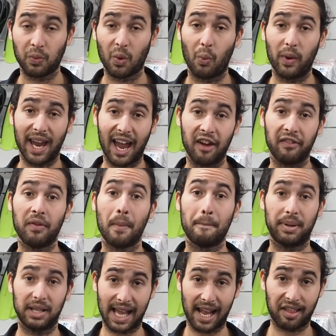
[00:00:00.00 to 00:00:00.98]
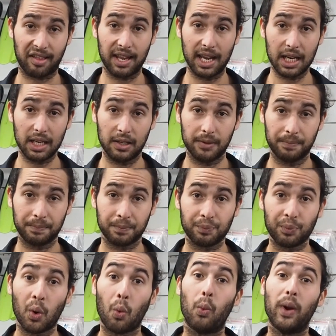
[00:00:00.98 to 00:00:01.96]
We have plastic,
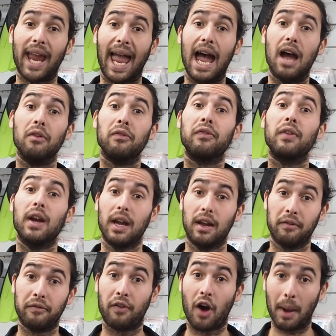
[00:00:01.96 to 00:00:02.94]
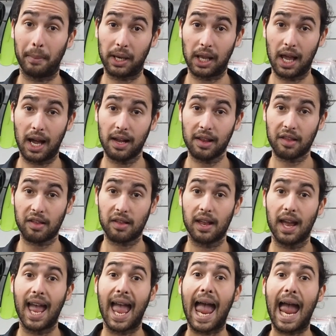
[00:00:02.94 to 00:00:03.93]
we have fiberglass,
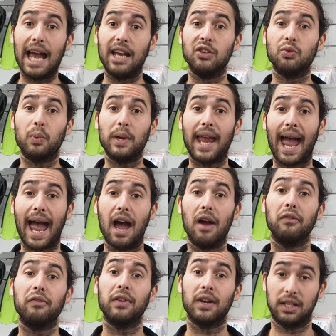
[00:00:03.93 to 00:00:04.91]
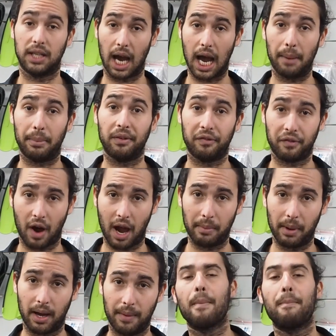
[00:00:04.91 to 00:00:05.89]
and we have carbon
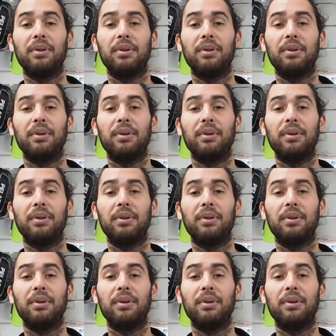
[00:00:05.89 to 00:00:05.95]
fiber.